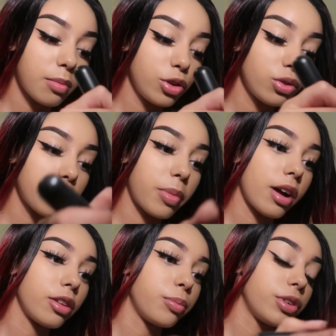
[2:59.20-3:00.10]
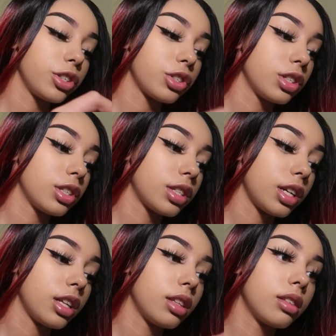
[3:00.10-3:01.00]
I'm gonna use a powder brush
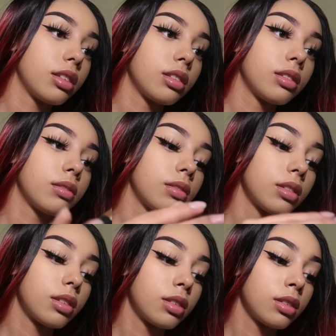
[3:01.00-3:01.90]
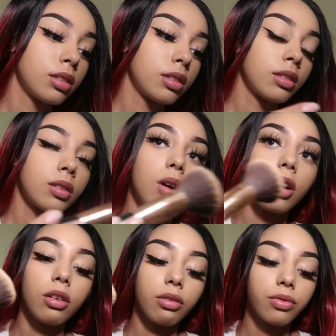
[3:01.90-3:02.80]
instead
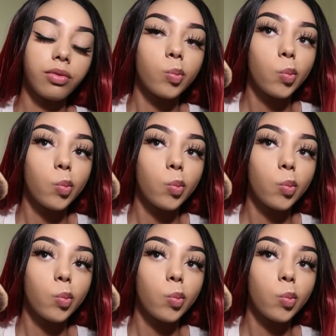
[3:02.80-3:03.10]
of